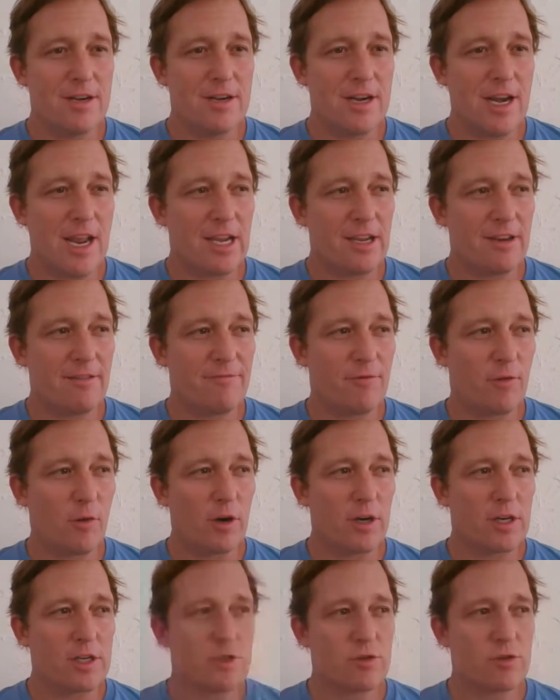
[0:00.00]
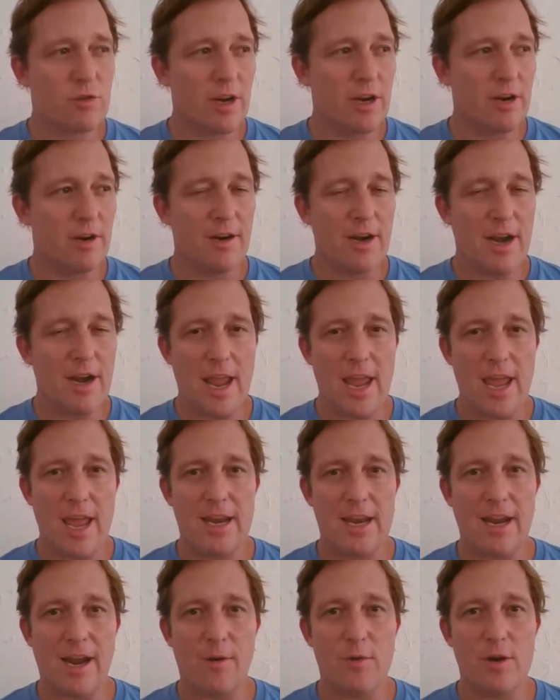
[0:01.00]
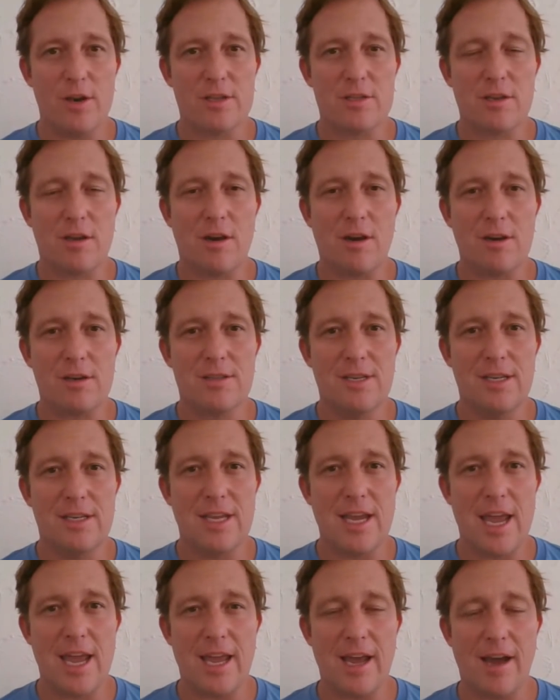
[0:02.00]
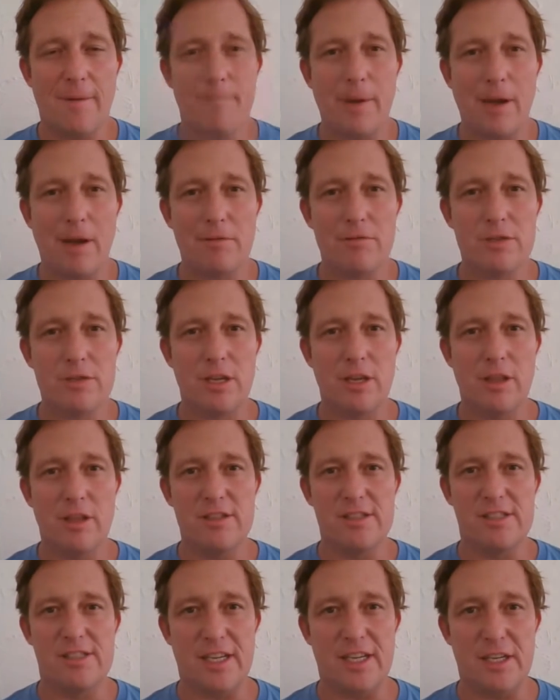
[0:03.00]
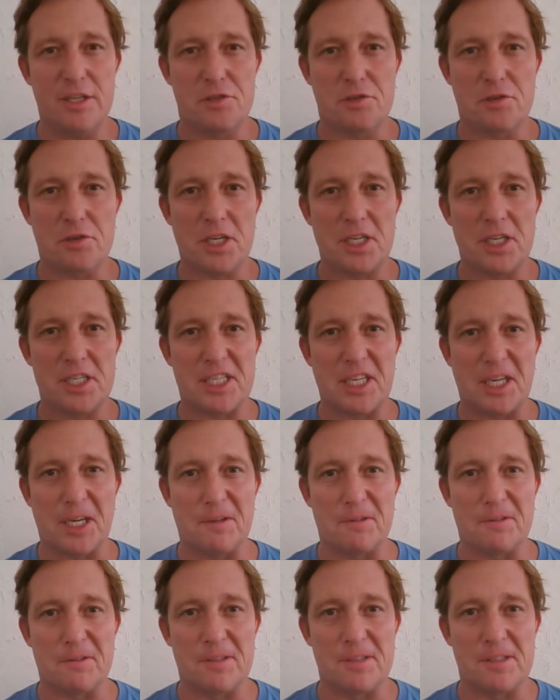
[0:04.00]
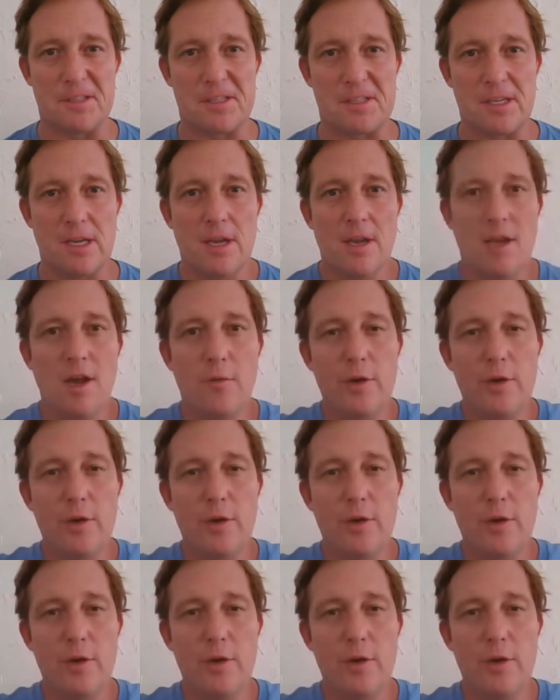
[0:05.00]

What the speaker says: Naked Forex Trader, and I want to talk today about the drawdowns.